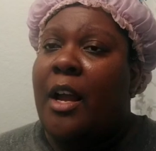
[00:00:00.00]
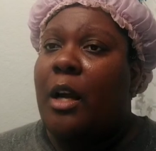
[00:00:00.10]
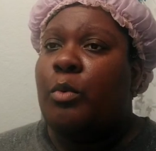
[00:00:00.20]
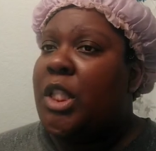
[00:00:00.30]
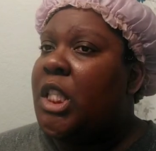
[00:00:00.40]

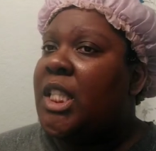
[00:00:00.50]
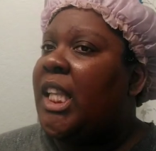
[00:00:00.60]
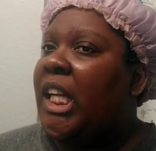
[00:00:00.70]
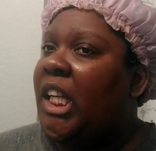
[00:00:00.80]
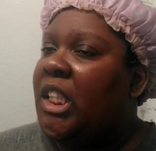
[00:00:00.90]
hair was just
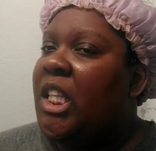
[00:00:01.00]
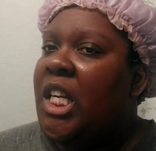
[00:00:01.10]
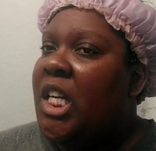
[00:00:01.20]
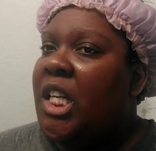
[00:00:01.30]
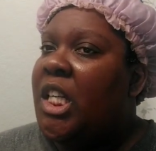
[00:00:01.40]
like,
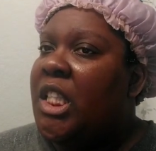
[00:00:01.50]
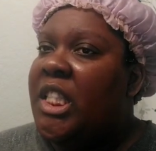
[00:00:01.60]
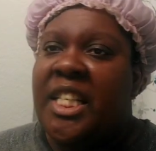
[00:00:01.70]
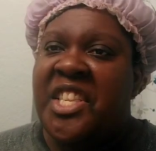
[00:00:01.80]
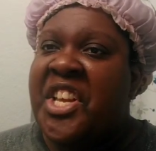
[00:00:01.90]

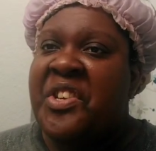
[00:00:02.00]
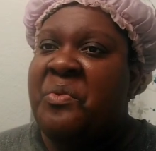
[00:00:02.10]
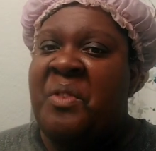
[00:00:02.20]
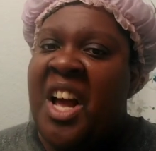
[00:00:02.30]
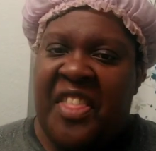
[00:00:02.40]
this
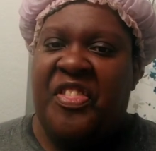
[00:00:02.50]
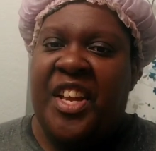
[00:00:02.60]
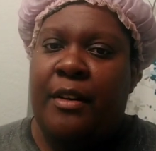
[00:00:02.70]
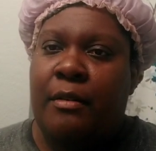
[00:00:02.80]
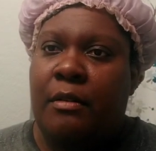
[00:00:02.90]
didn't do
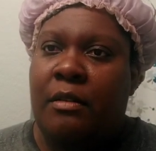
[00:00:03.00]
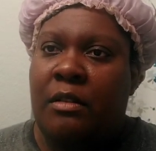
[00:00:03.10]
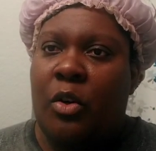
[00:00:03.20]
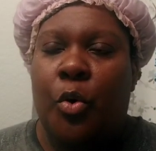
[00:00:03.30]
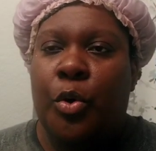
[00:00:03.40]
nothing,
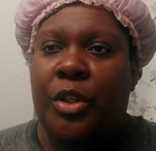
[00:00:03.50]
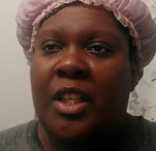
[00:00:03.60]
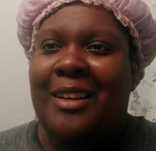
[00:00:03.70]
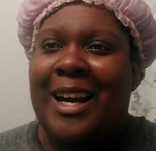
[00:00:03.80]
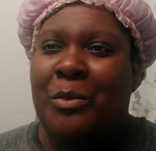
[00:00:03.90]
or
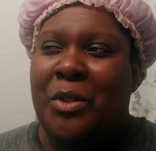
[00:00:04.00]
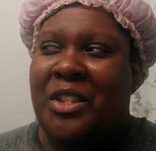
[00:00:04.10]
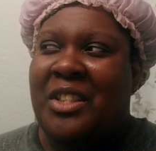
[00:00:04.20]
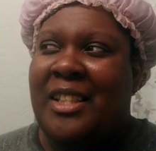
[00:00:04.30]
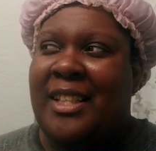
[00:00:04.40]
I was
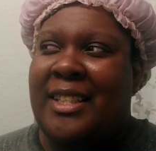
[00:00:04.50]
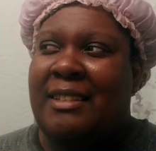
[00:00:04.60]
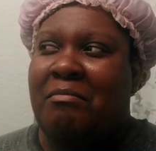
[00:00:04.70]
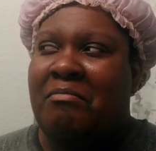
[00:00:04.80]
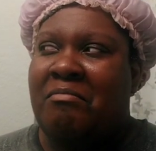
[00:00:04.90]
just like,